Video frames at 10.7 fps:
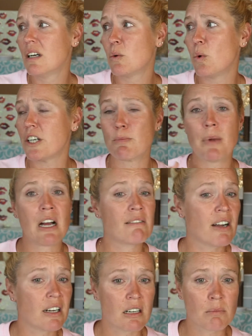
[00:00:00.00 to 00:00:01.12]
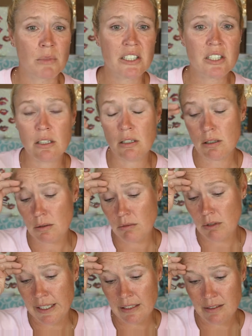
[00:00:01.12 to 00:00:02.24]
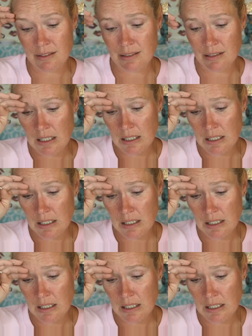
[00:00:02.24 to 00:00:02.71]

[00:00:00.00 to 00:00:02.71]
which backfired on me too. It's